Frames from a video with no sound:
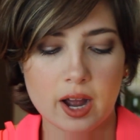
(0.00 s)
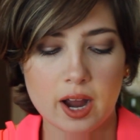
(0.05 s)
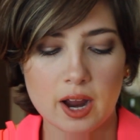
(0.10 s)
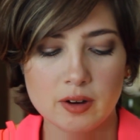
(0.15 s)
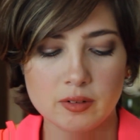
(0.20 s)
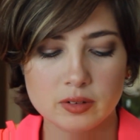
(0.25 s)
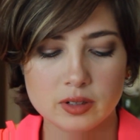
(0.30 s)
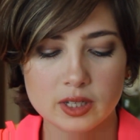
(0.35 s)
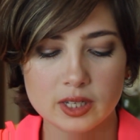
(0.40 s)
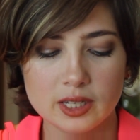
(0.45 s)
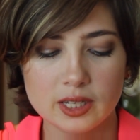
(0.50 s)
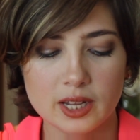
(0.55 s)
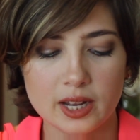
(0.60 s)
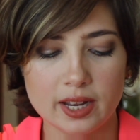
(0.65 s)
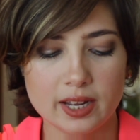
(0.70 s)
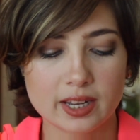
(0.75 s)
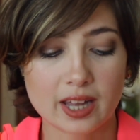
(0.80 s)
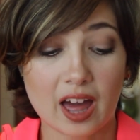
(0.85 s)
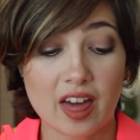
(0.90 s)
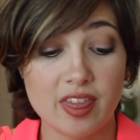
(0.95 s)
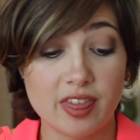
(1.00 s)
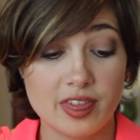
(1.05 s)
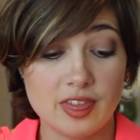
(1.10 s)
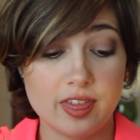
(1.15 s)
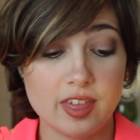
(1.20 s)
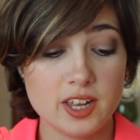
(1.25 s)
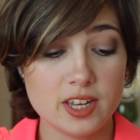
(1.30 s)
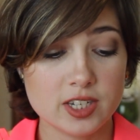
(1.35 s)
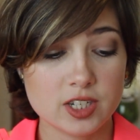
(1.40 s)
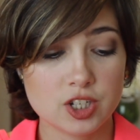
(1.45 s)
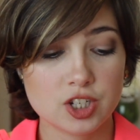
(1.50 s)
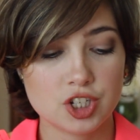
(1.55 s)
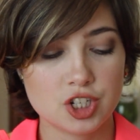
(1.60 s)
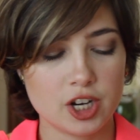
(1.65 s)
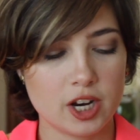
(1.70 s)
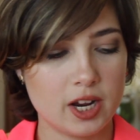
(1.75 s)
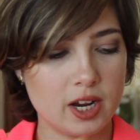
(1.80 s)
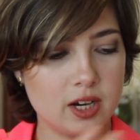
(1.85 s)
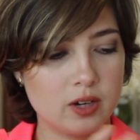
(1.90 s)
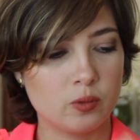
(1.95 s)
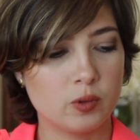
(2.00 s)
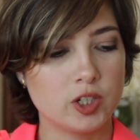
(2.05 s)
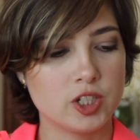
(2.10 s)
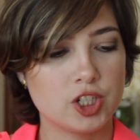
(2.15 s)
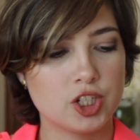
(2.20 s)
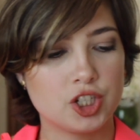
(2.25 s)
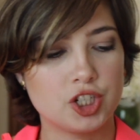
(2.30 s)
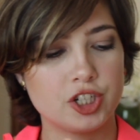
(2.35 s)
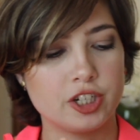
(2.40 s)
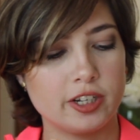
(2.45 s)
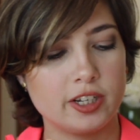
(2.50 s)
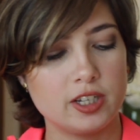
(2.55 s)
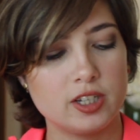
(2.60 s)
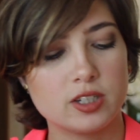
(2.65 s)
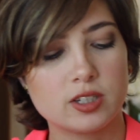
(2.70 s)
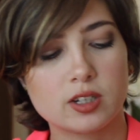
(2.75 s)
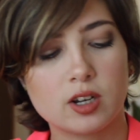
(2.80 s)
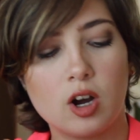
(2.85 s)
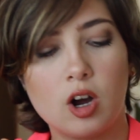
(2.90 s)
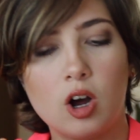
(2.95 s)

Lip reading: I really like this shade, which is